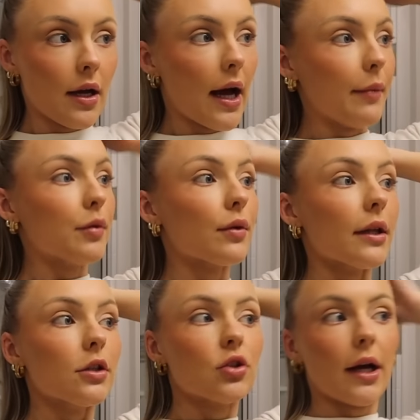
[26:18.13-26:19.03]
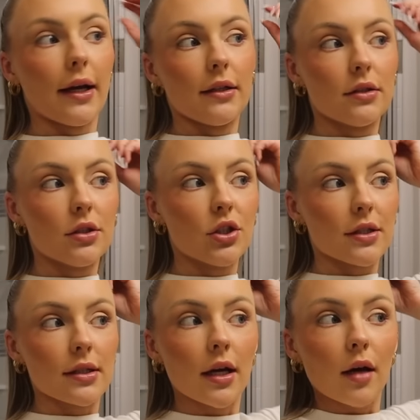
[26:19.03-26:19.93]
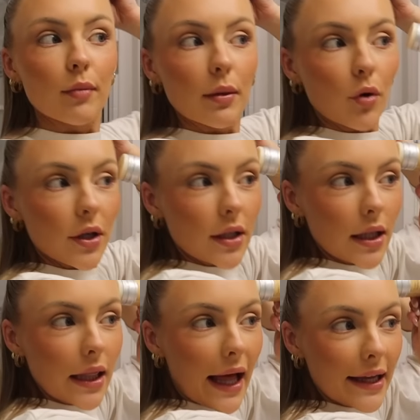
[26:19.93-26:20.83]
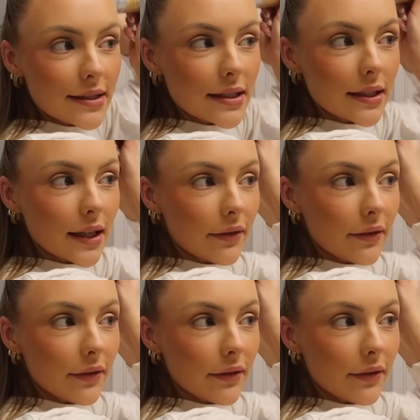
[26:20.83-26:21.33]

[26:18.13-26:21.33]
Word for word: I've been really trying to just be more classy.